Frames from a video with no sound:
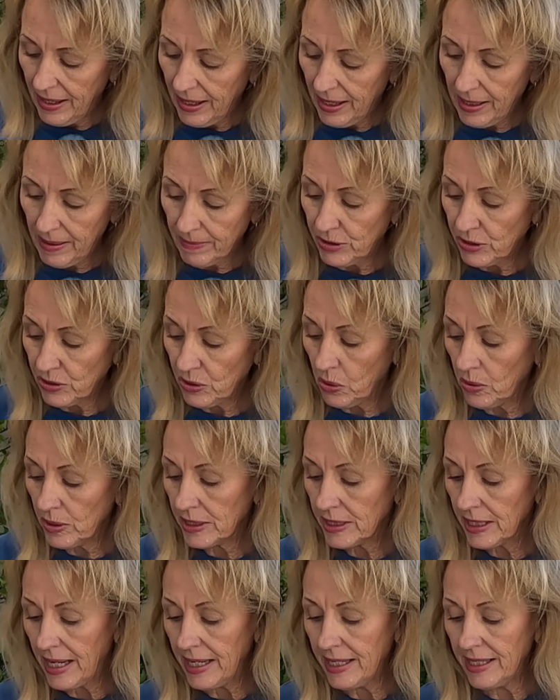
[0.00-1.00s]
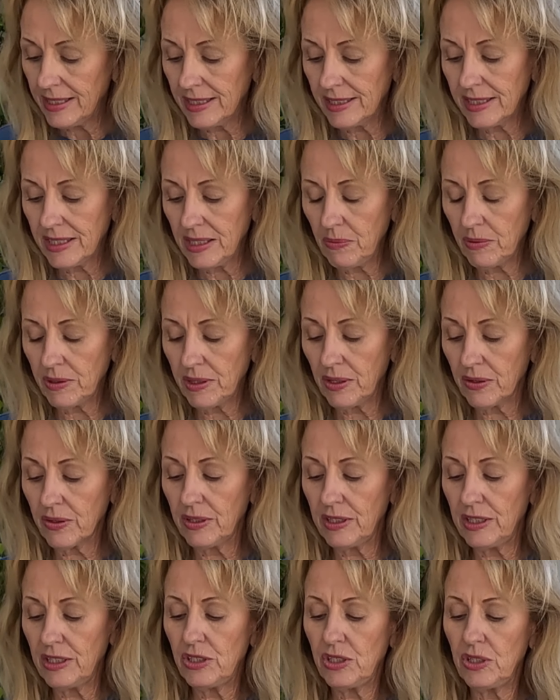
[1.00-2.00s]
And I'm so excited to see what they're
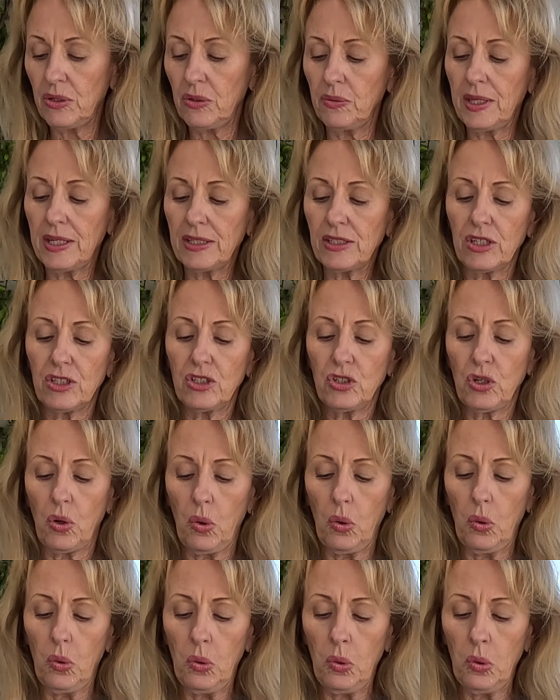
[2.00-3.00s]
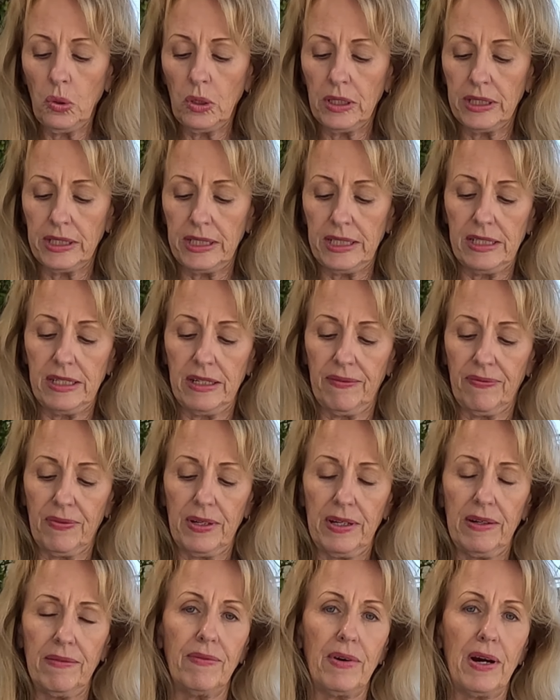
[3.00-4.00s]
going to do. That's a totally
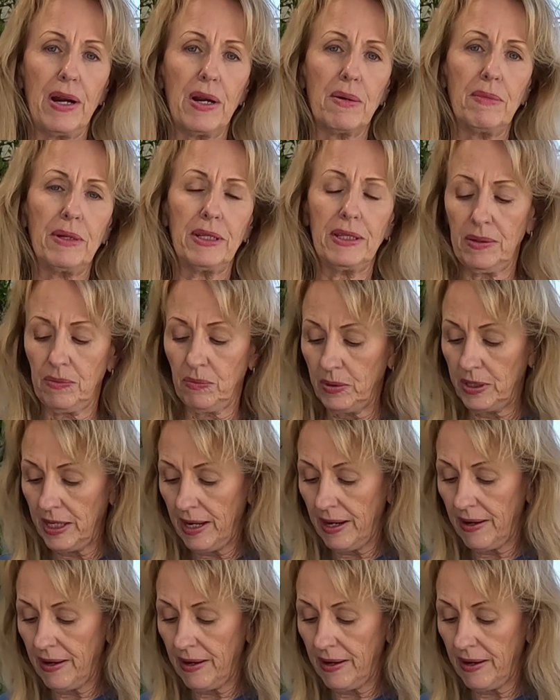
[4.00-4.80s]
different environment than we